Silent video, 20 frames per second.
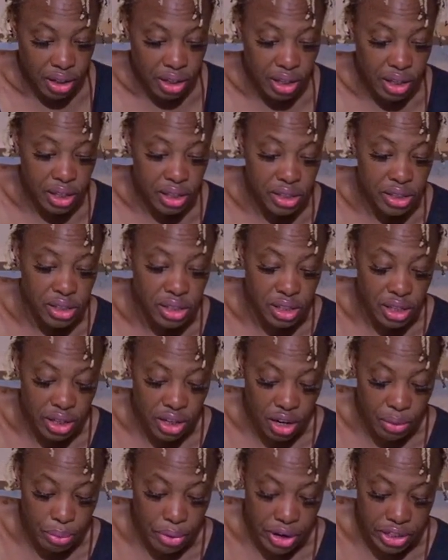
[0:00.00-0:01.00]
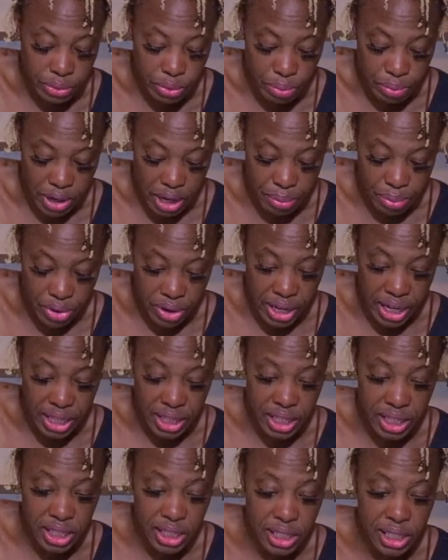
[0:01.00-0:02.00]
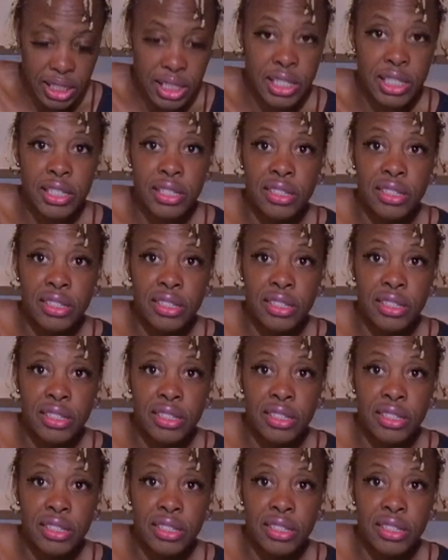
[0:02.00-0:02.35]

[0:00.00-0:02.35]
And take your parchment paper like this.